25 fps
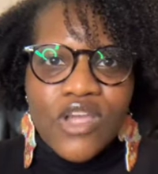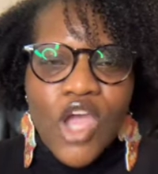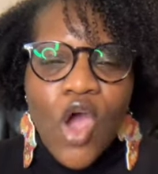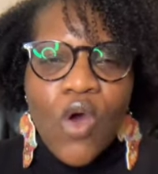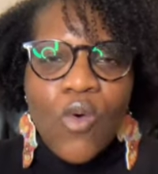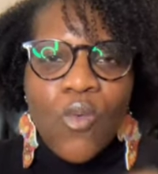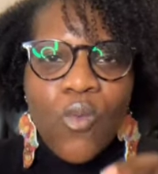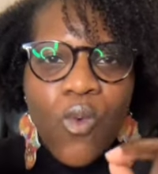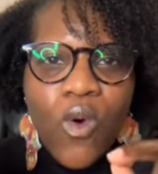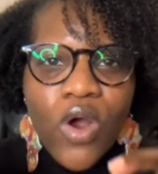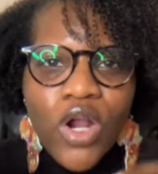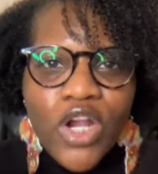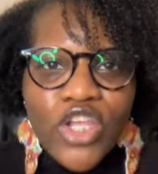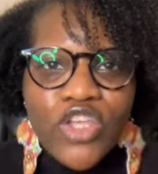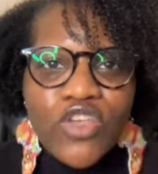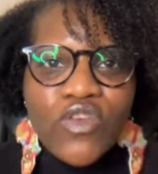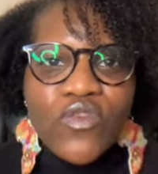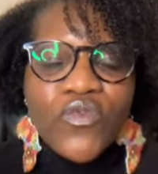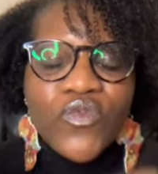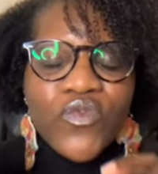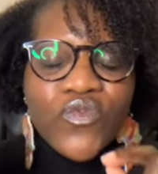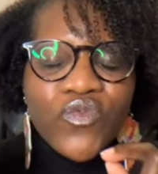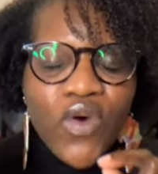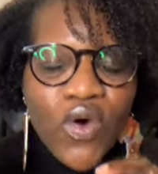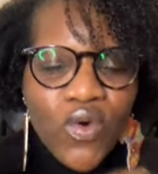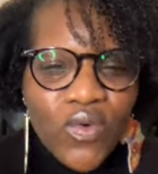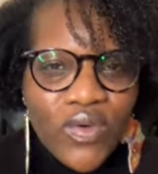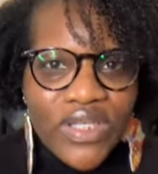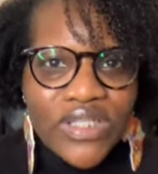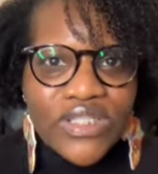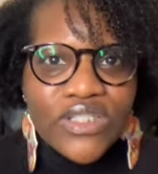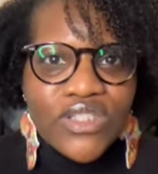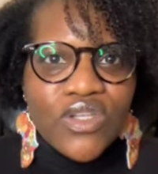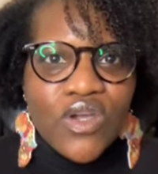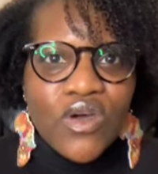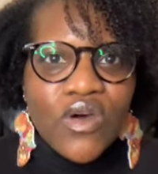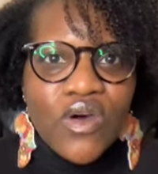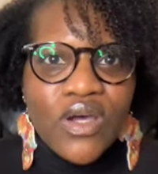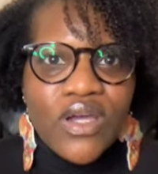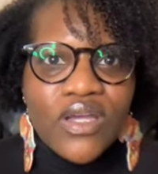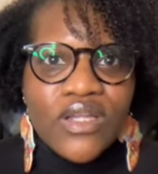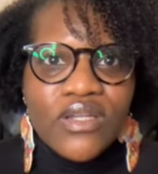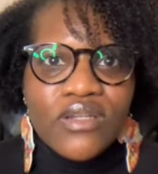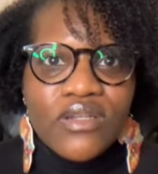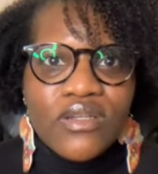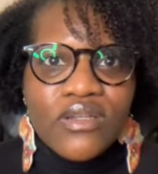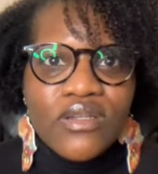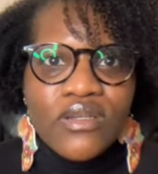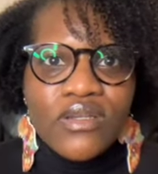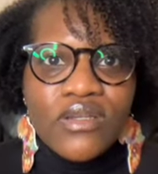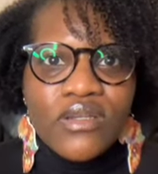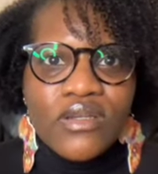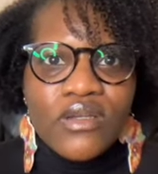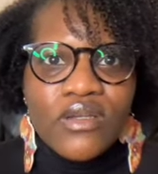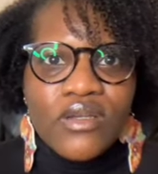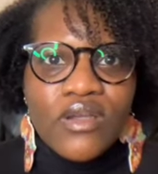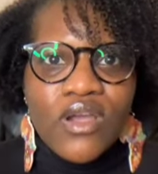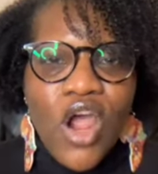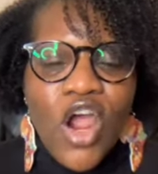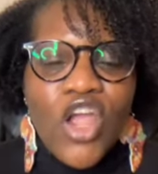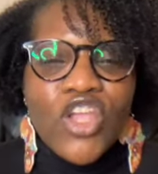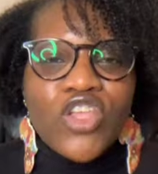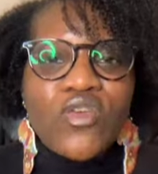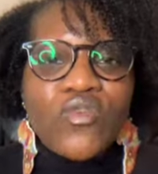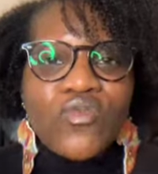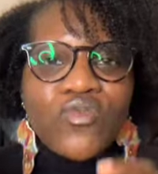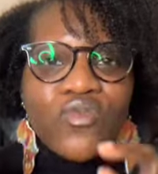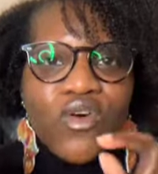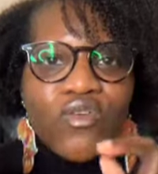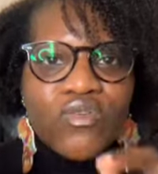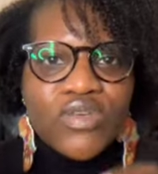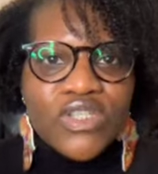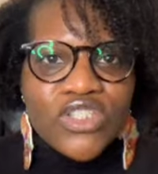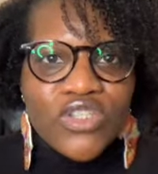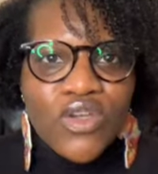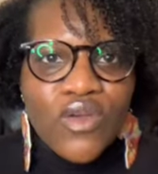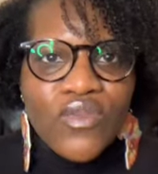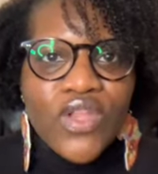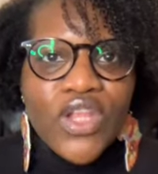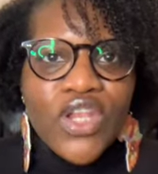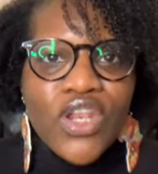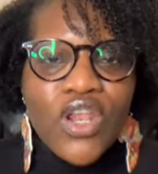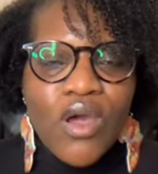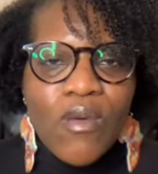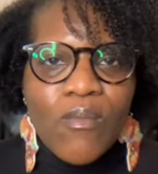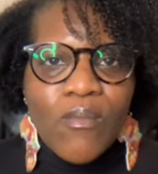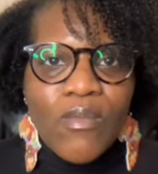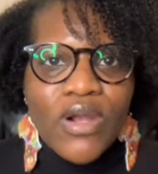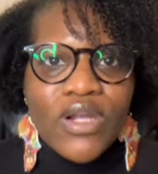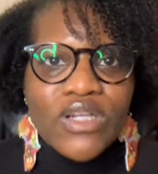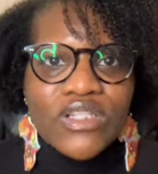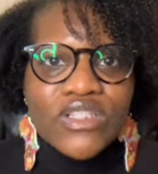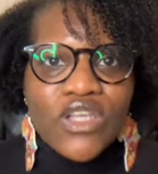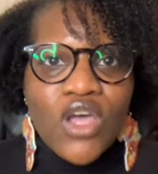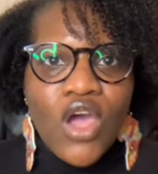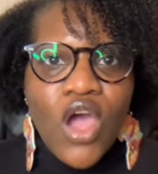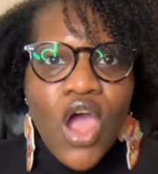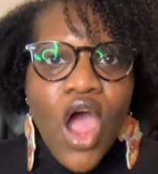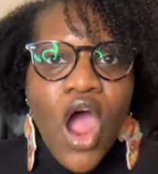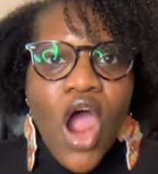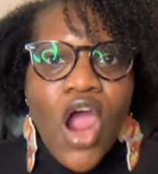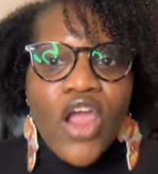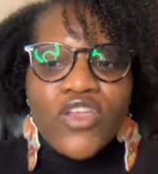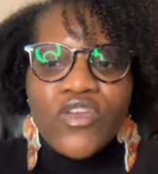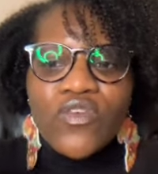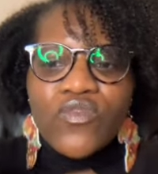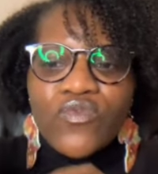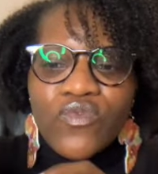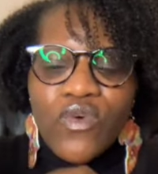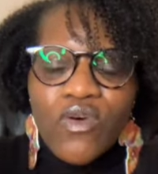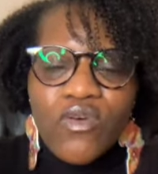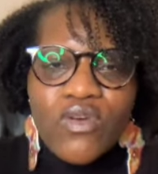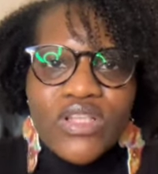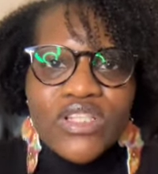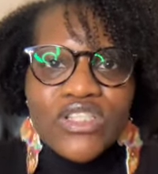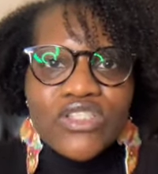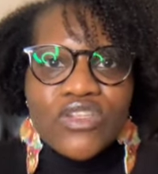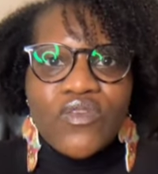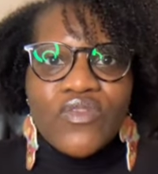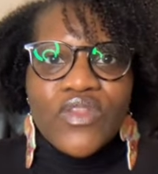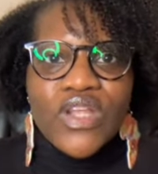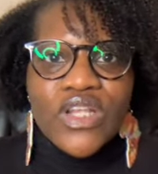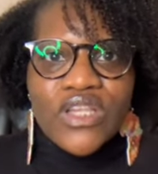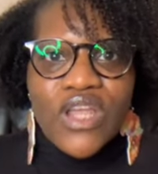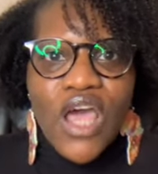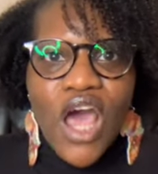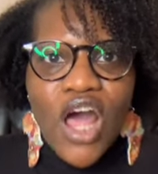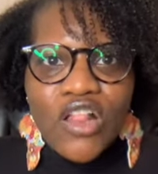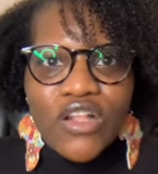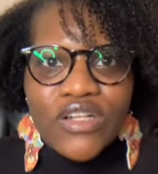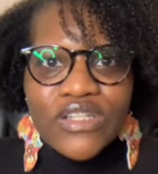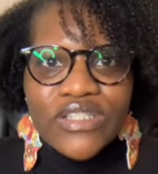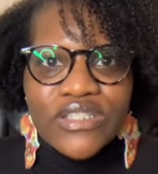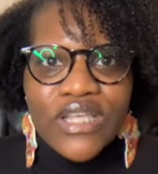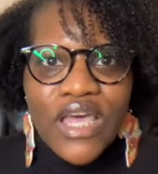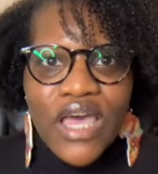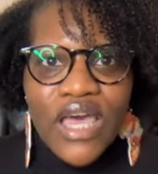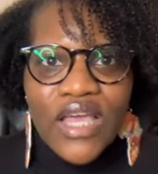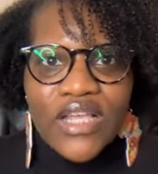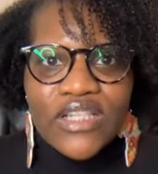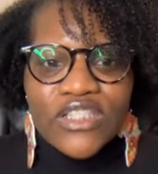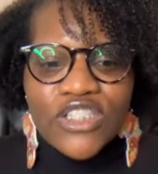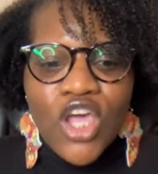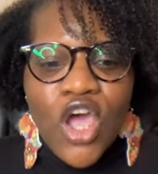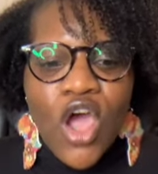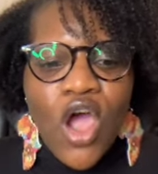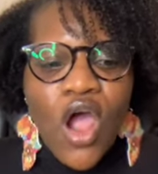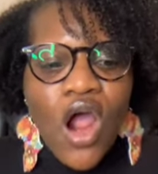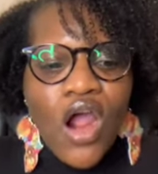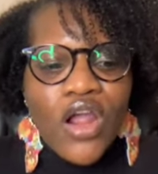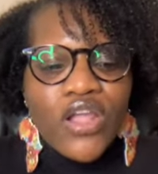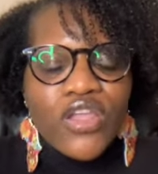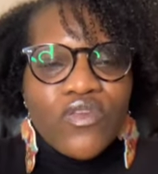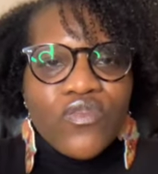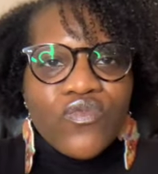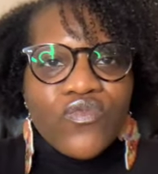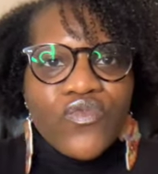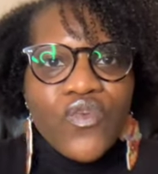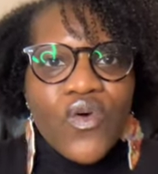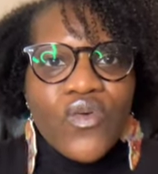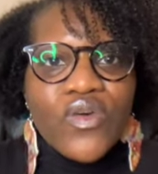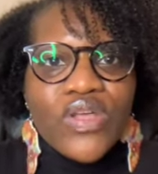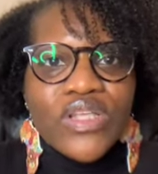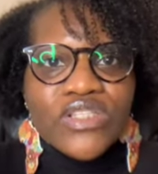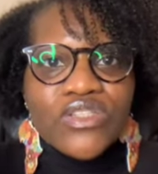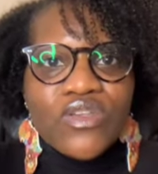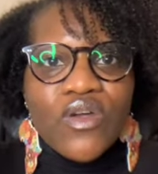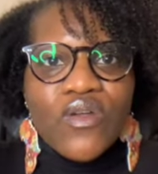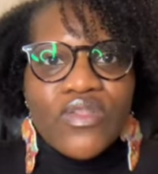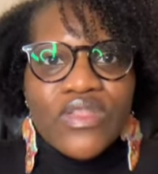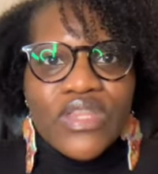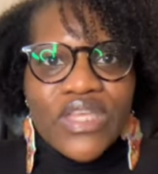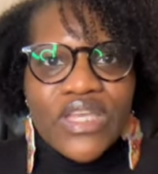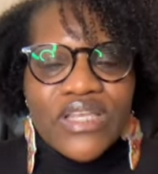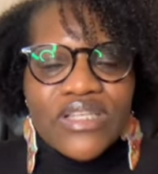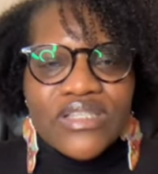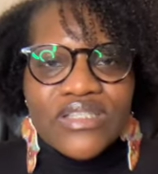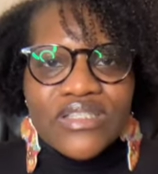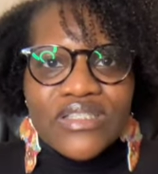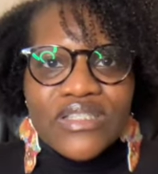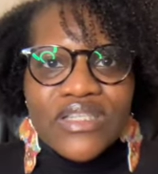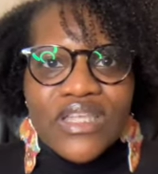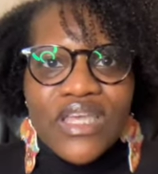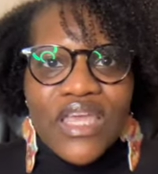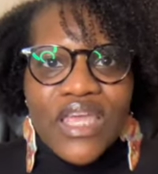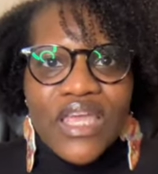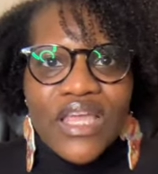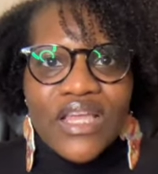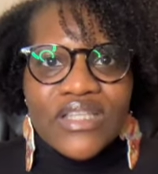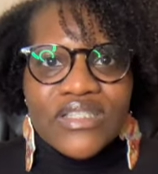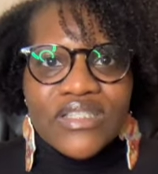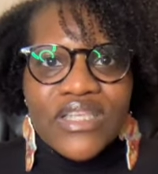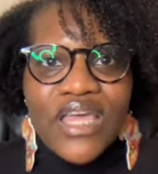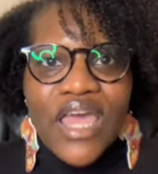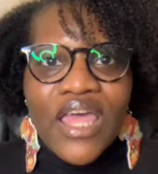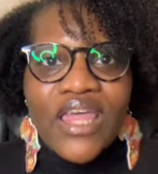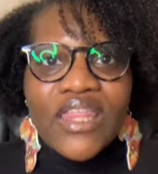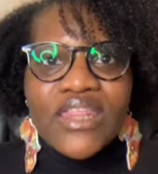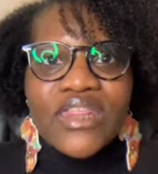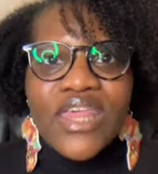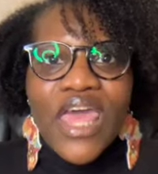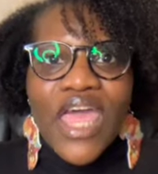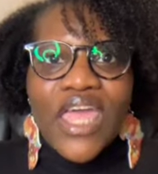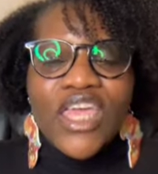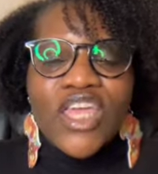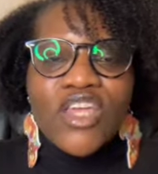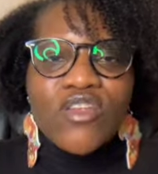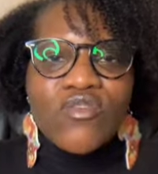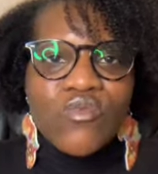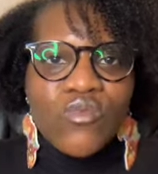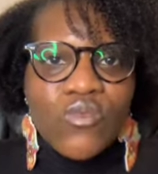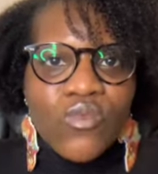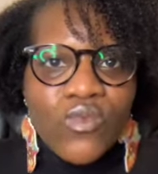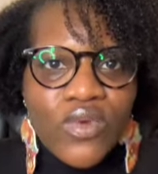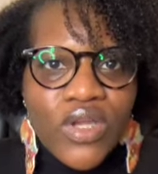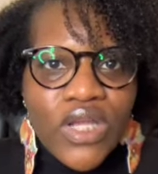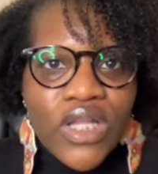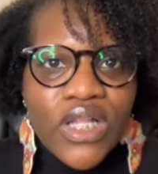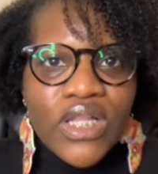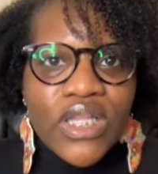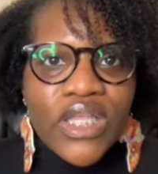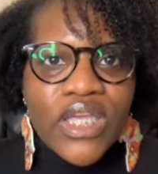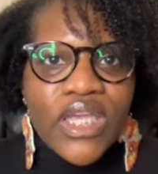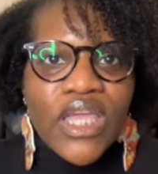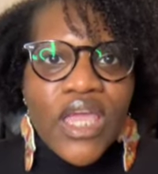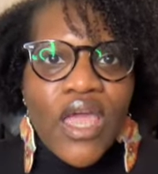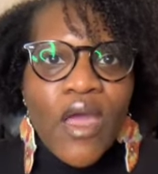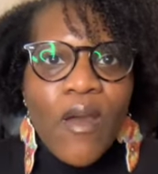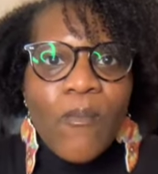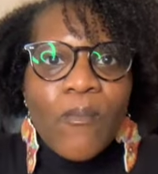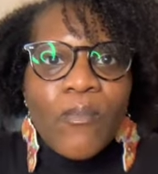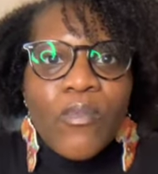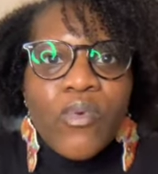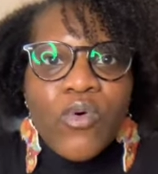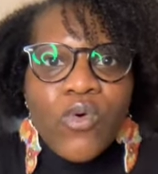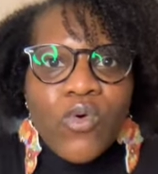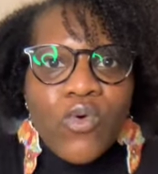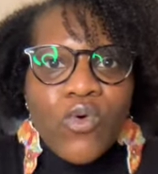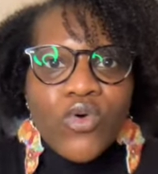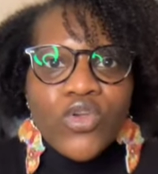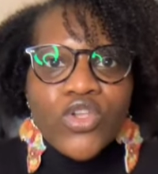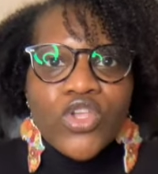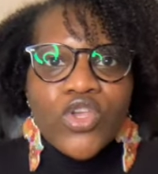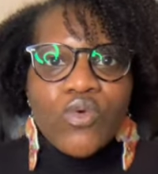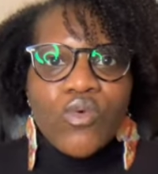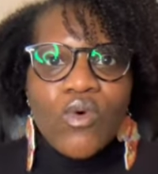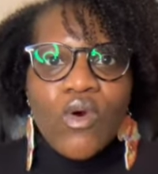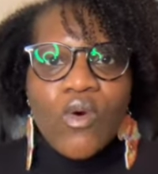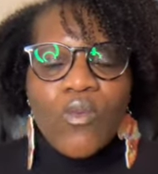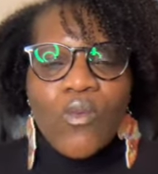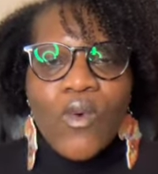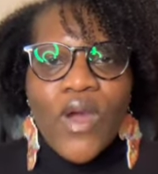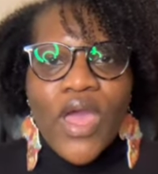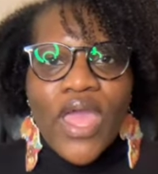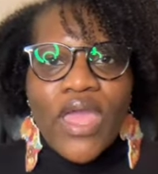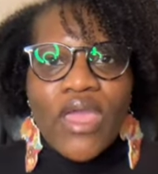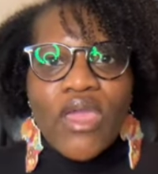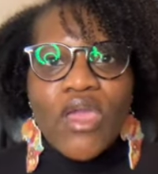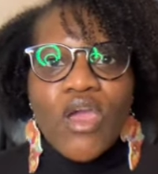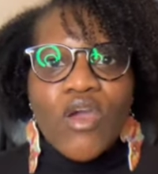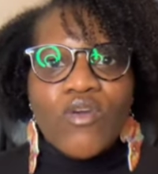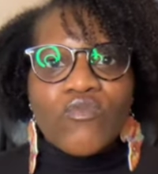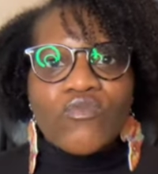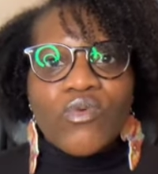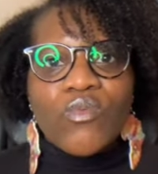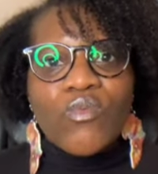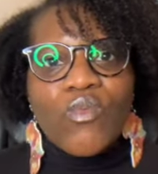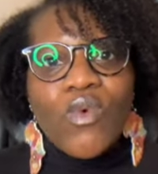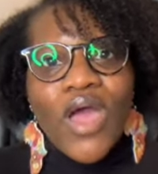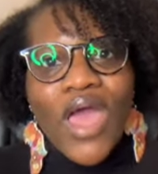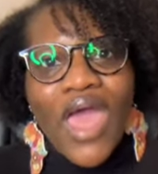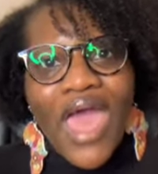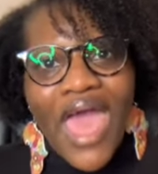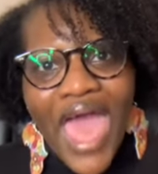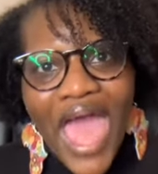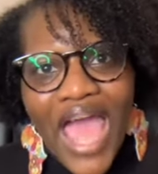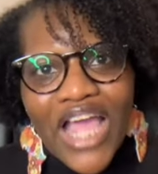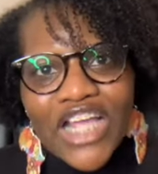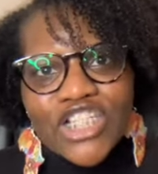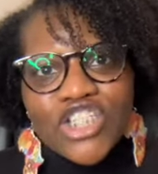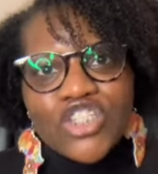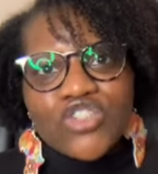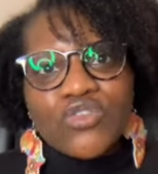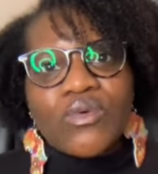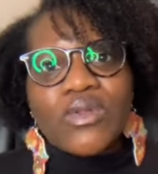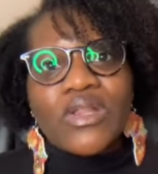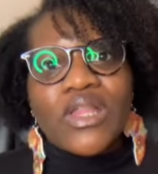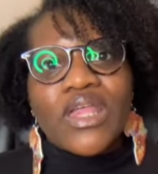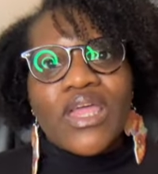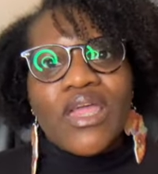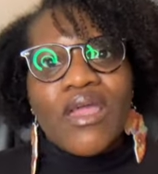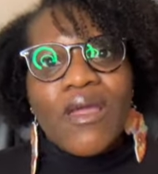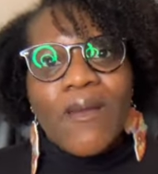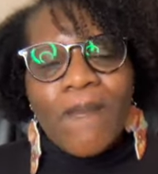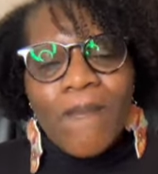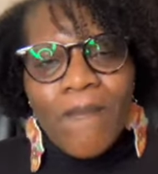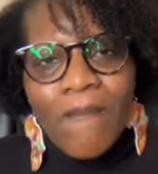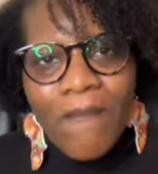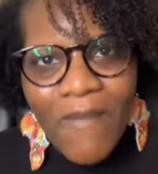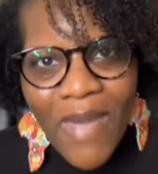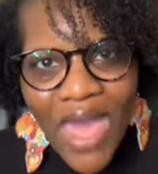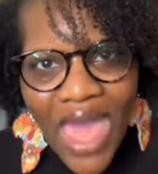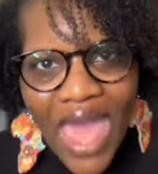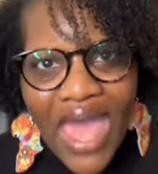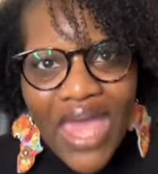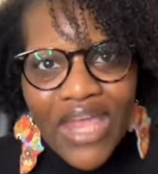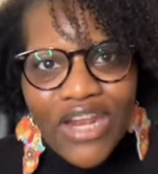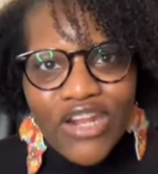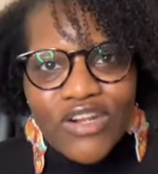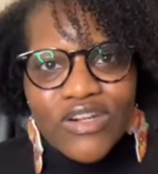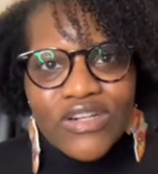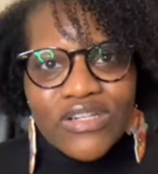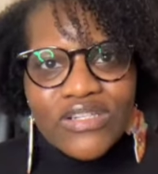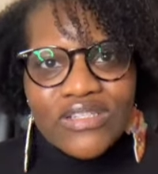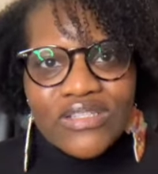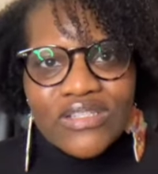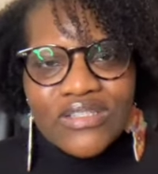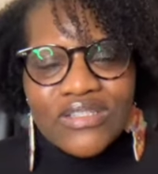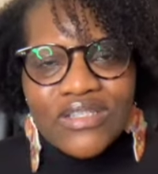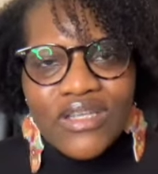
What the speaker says: What are you focused on? Are you focused on the numbers? Are you focused on the dollar signs? Are you focused on these things that can really pull you away from what actually matters?